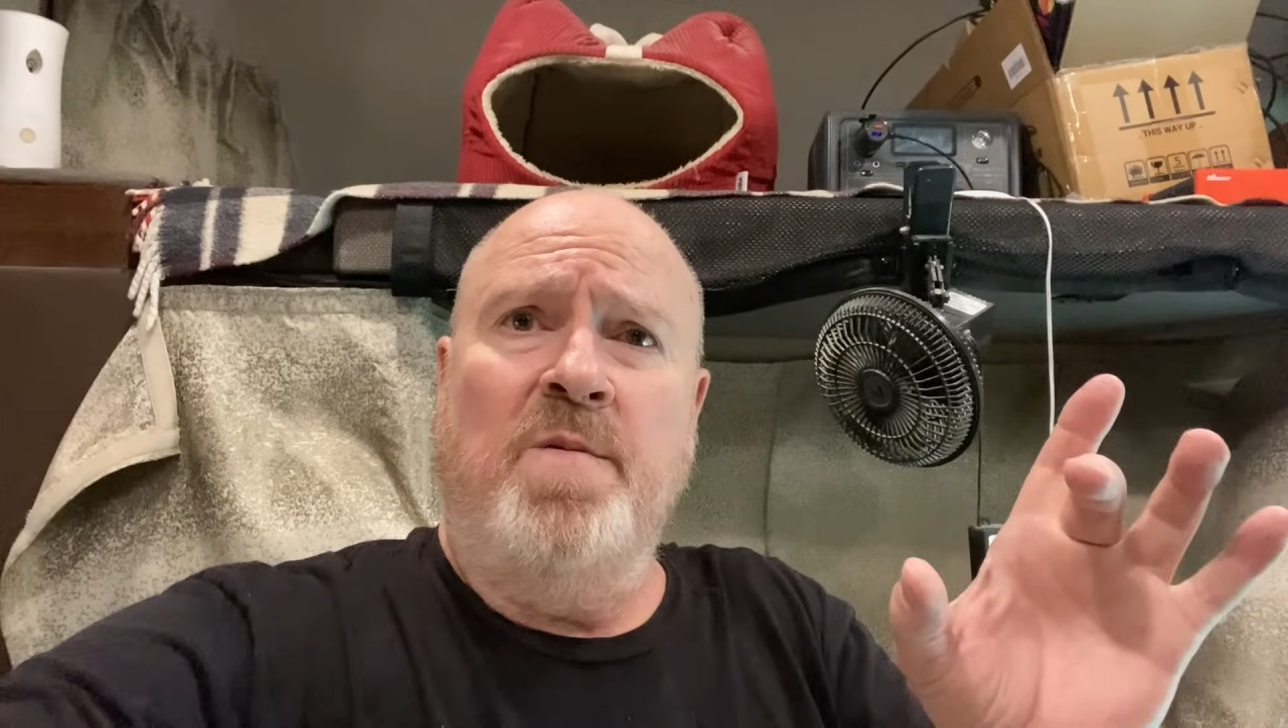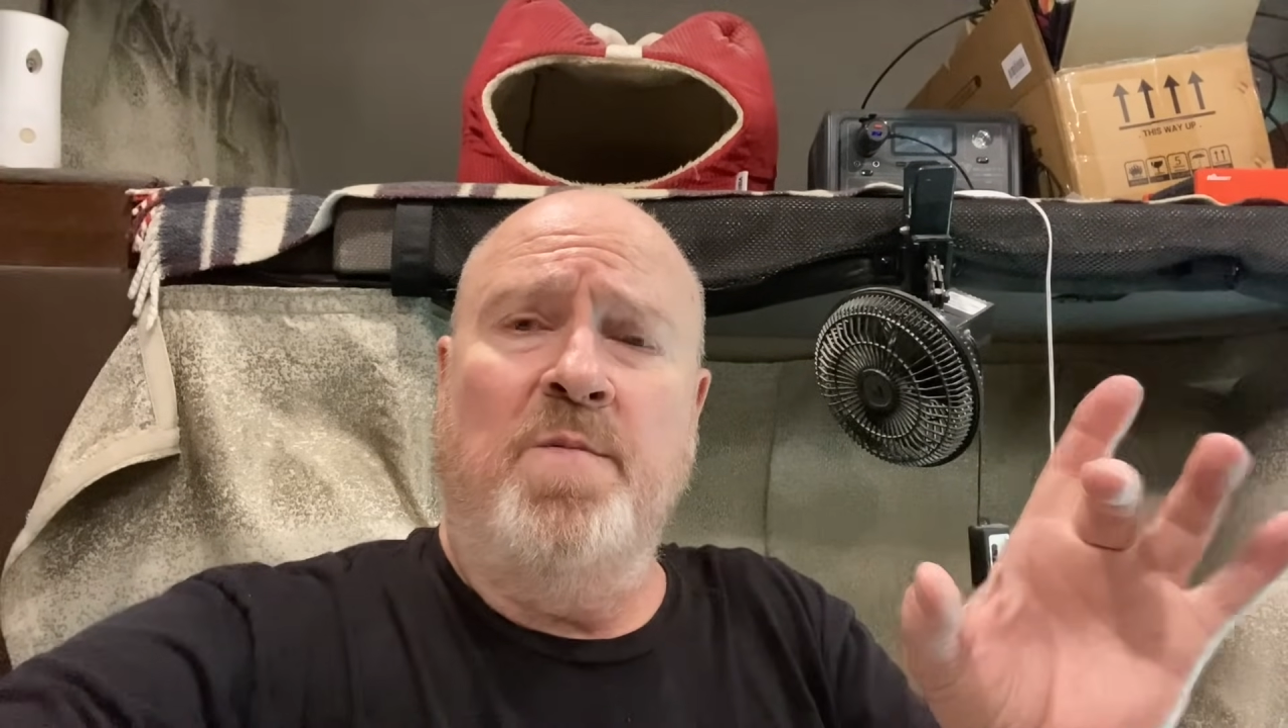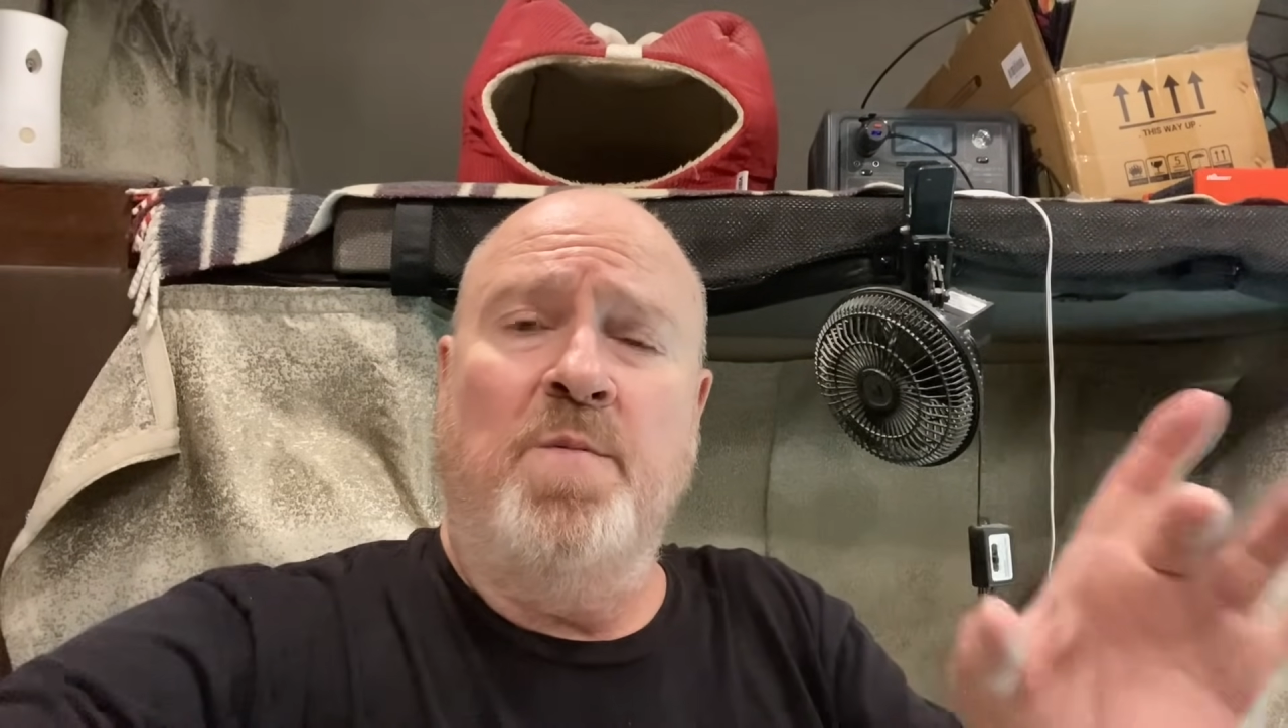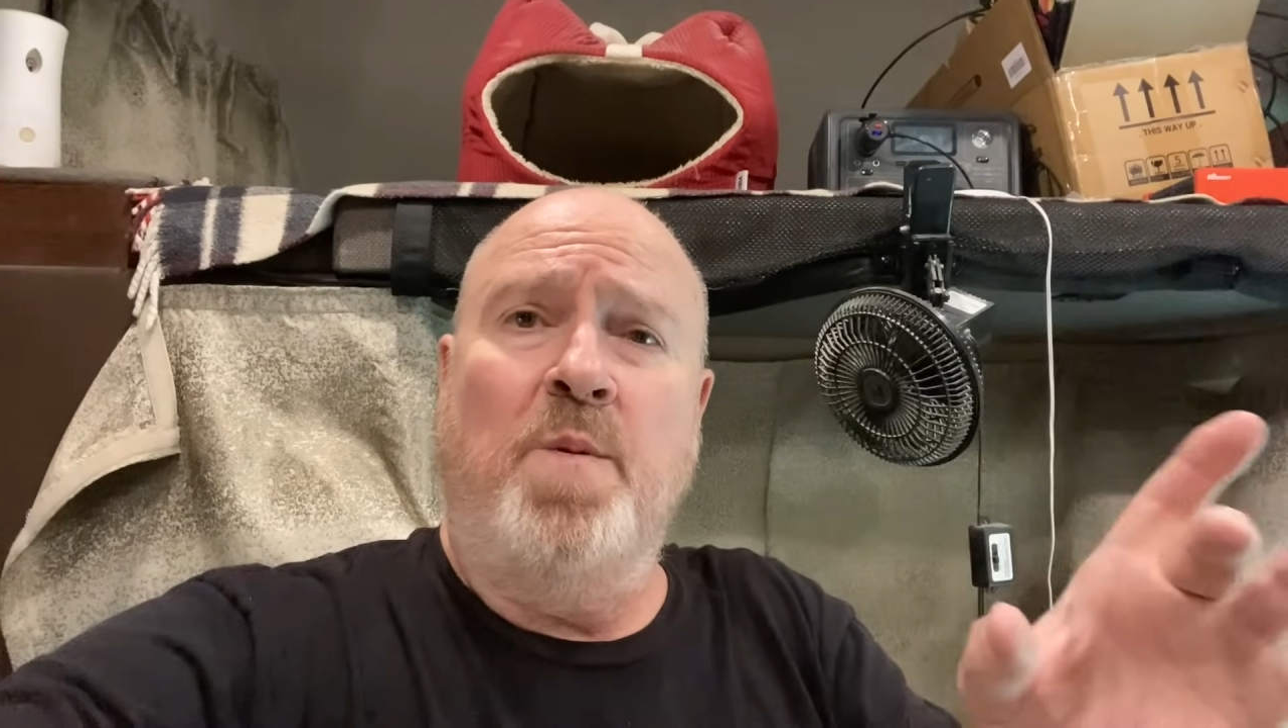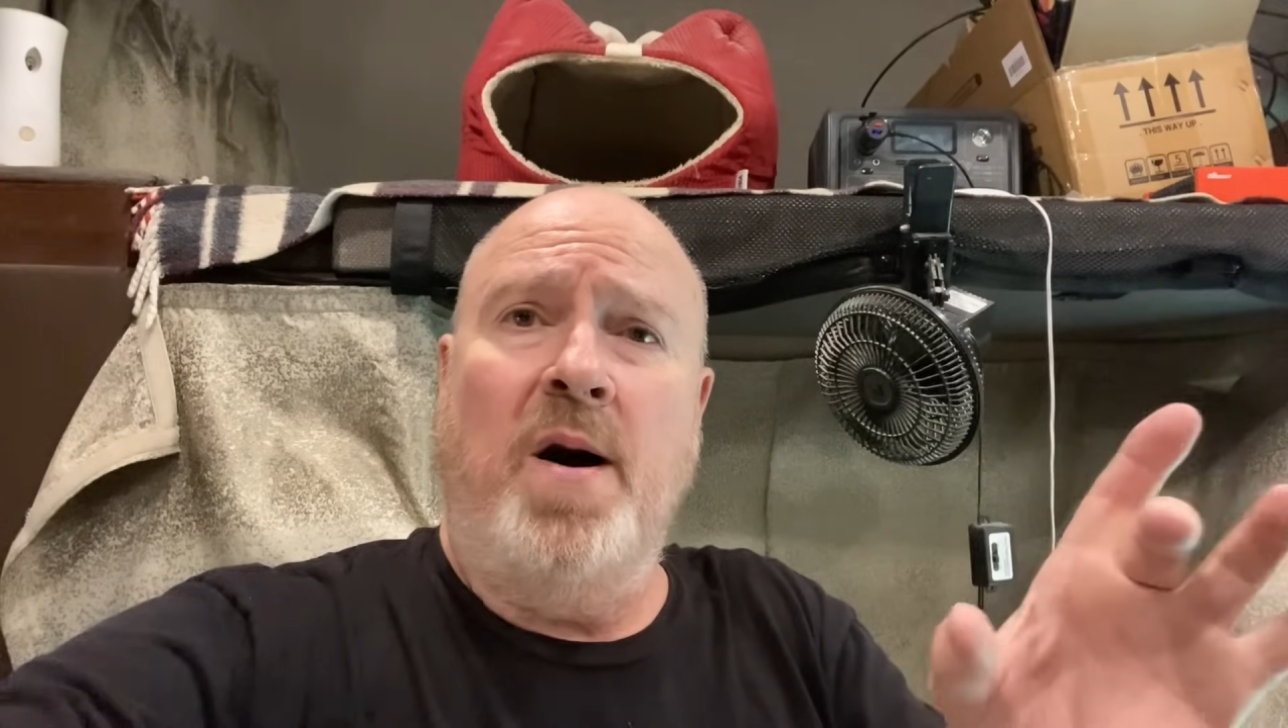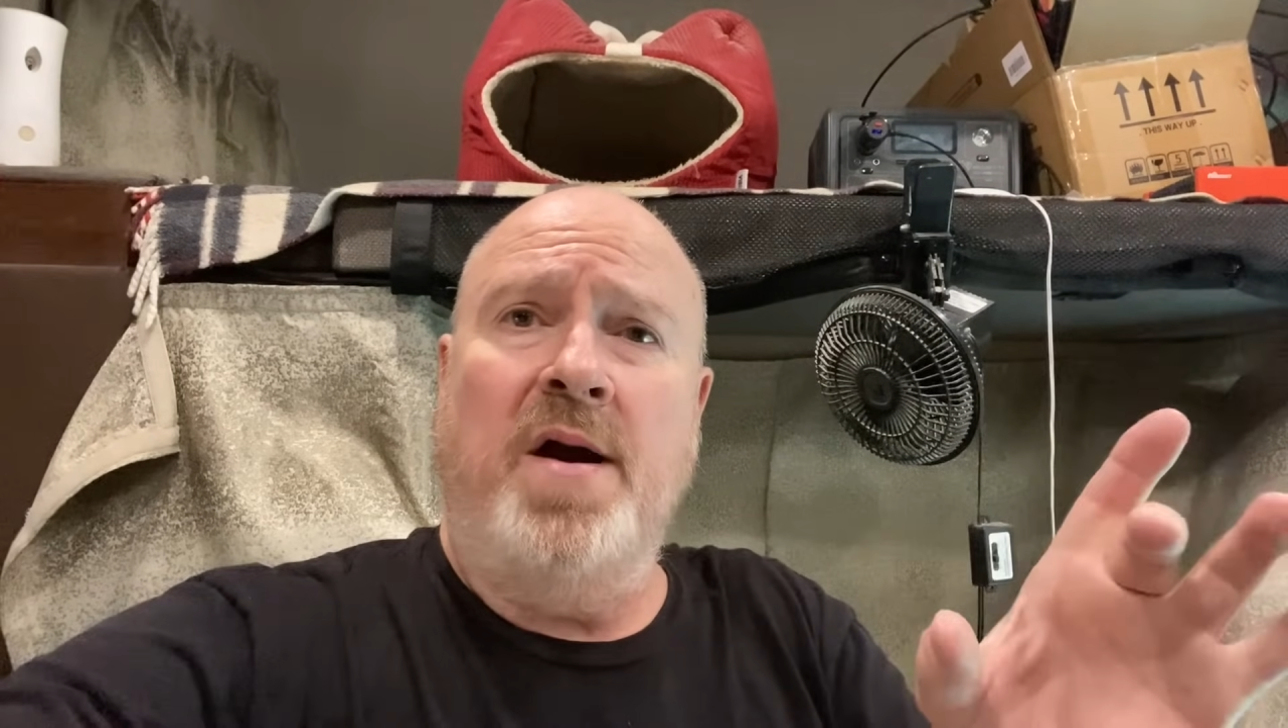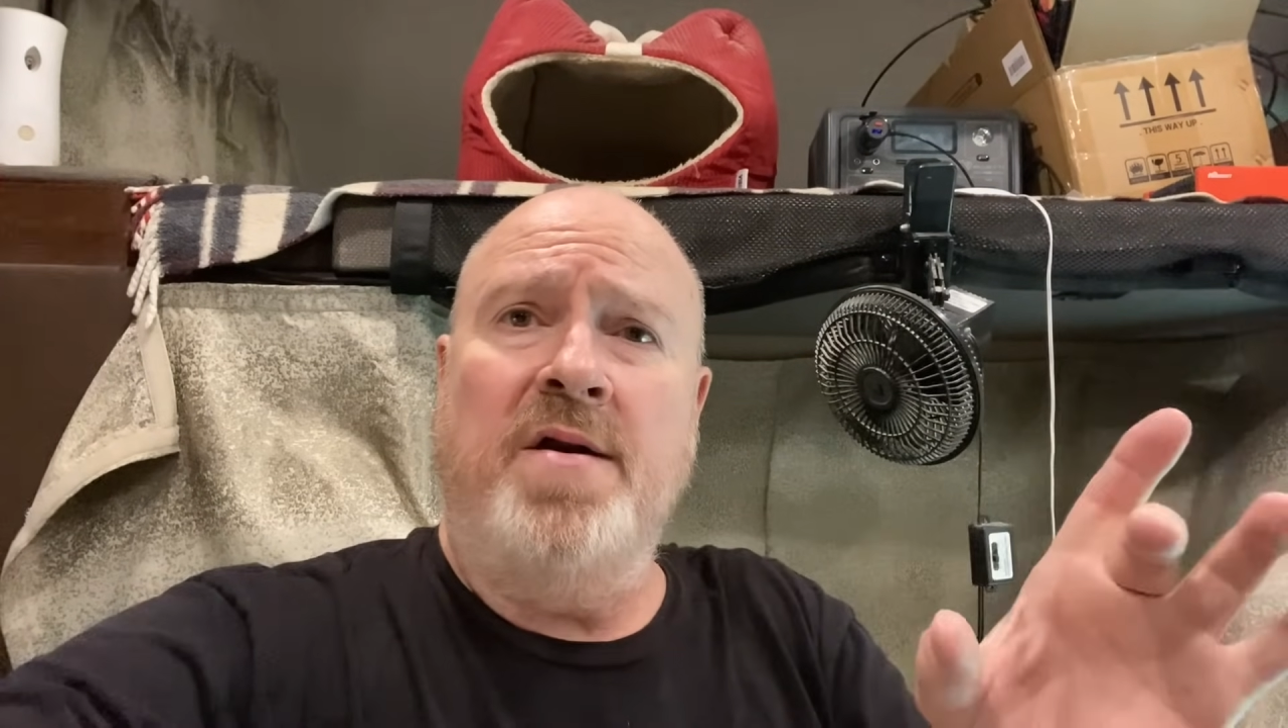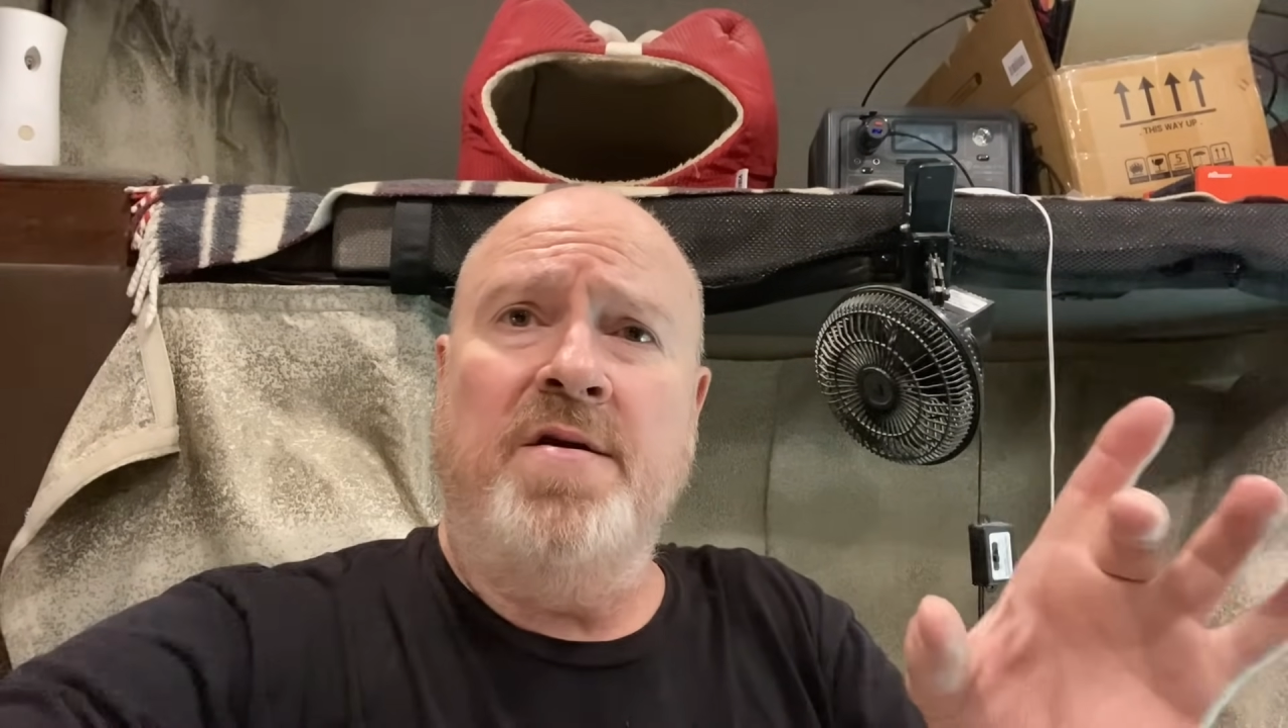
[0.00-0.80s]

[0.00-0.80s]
what